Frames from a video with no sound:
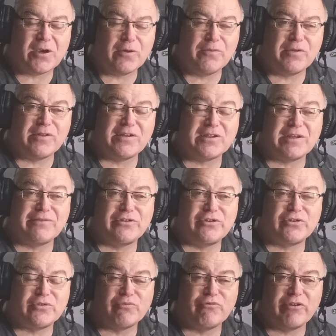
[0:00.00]
hopefully this gives
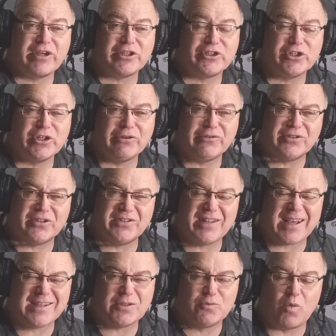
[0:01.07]
you some reassurance, because
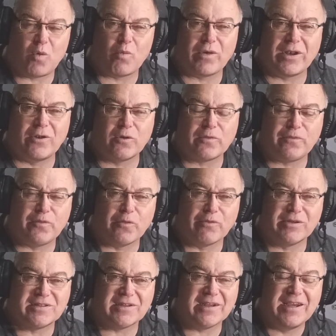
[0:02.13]
that's what we look
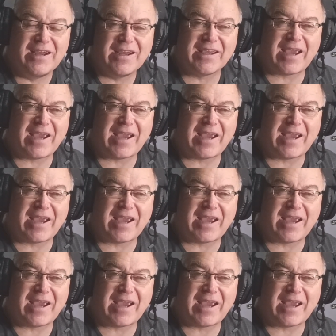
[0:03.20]
for, isn't it?